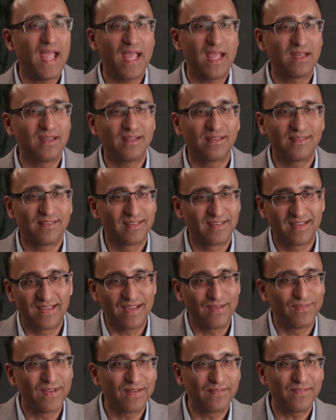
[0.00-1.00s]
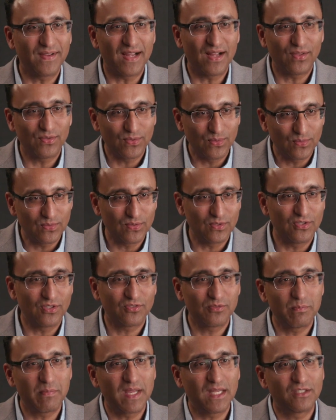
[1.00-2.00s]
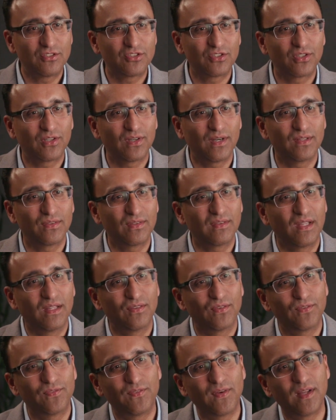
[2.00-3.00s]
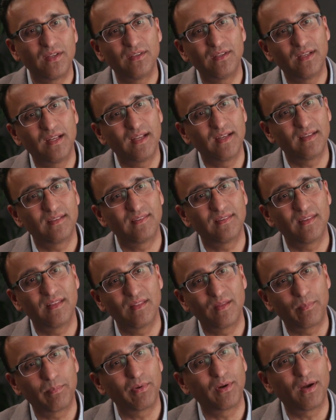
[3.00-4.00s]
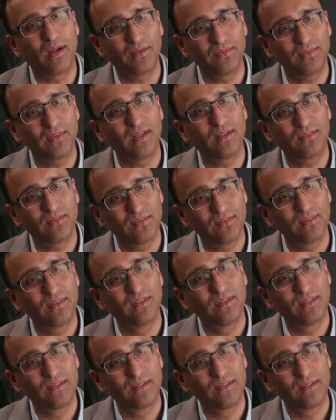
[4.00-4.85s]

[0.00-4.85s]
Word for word: And it's giving value, so just make sure it's it's funded and it's in the process.